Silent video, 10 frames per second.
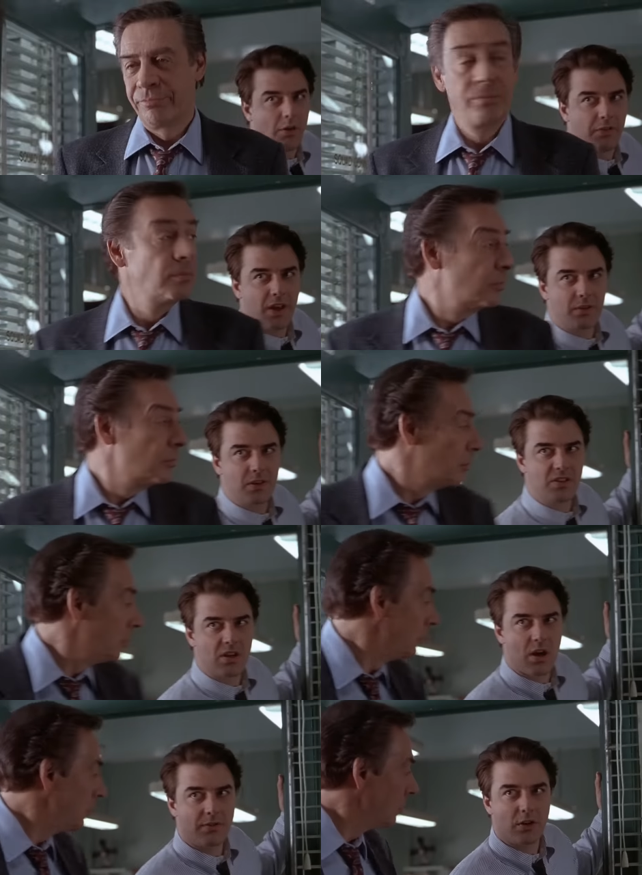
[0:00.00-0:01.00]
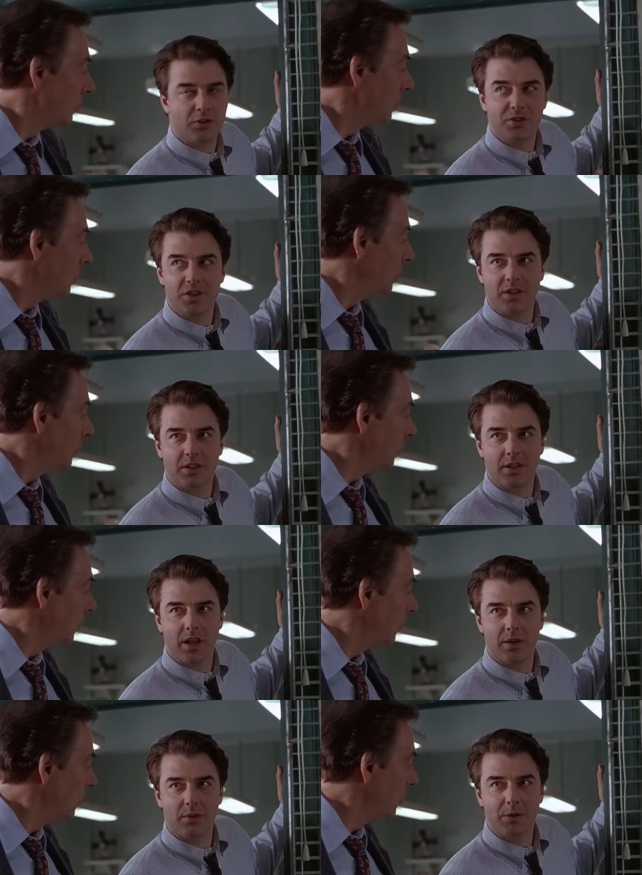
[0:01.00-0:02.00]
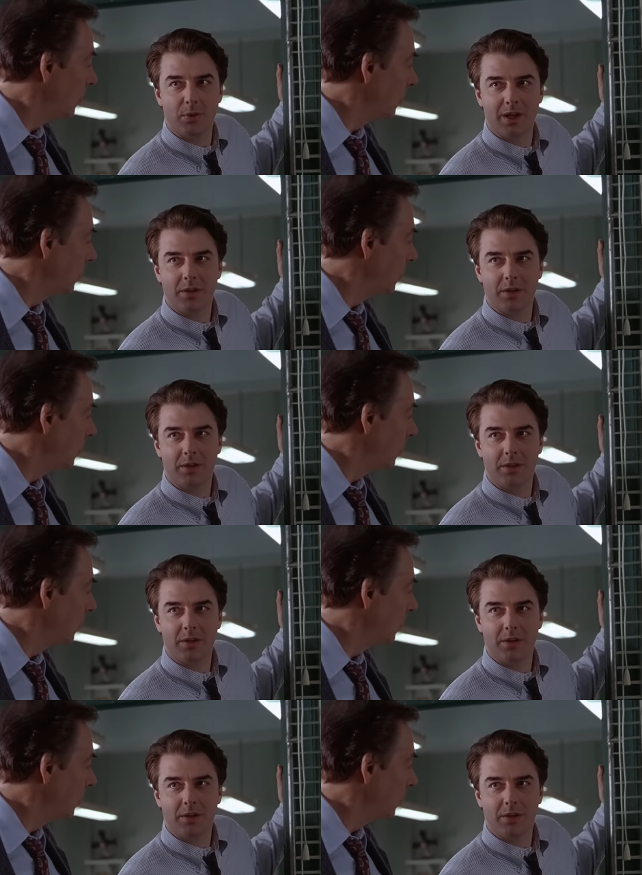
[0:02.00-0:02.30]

Speaker 1: Our favorite scofflaw just hit the lotto. He